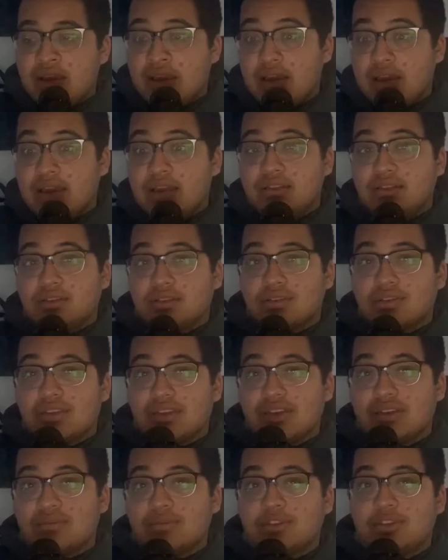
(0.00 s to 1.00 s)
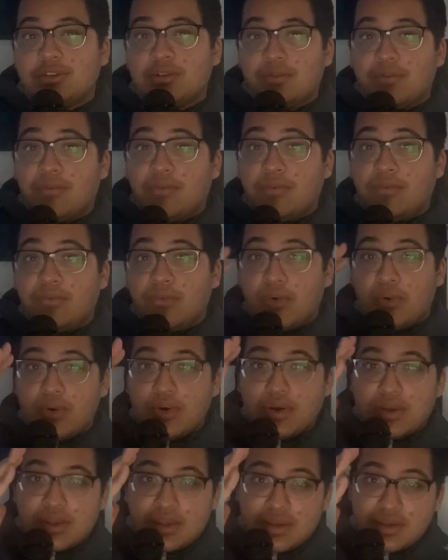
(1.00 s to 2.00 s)
It took the MCU 4
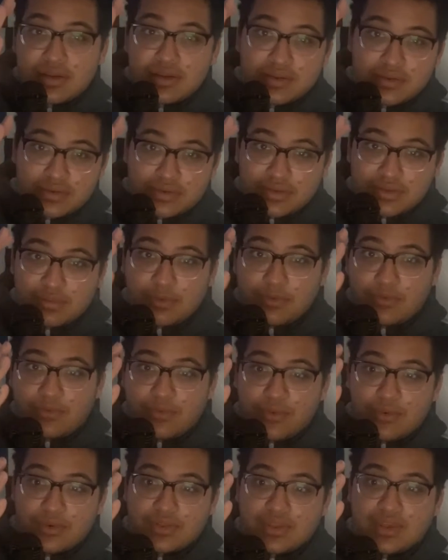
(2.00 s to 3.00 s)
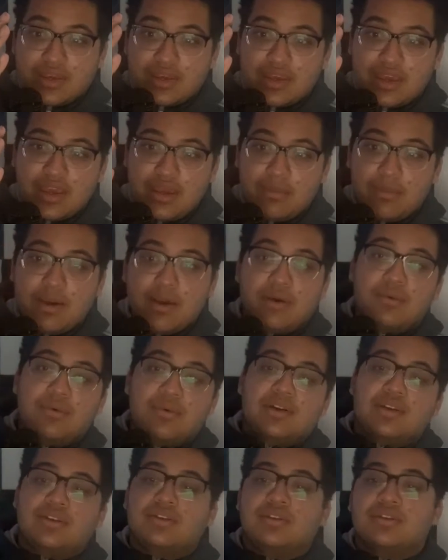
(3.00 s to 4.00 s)
years before they came out
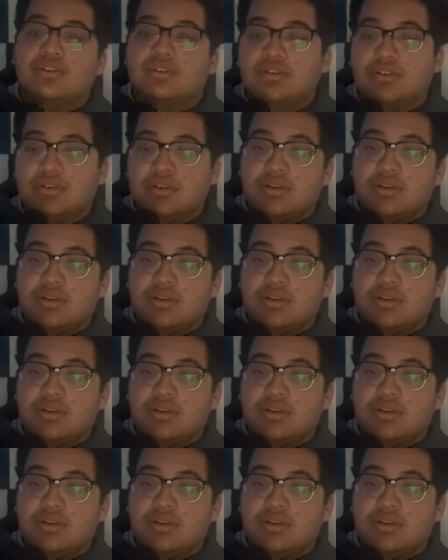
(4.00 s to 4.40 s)
with their